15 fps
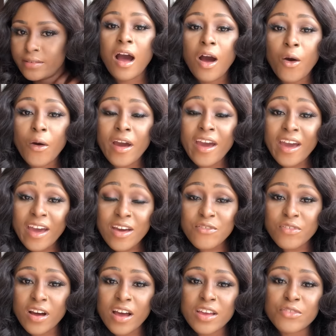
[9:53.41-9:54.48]

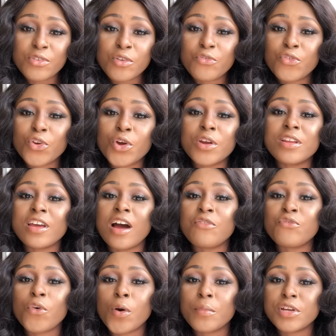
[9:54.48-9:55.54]
However, if you're following the
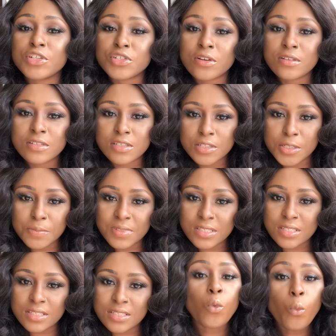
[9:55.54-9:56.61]
aforementioned tips,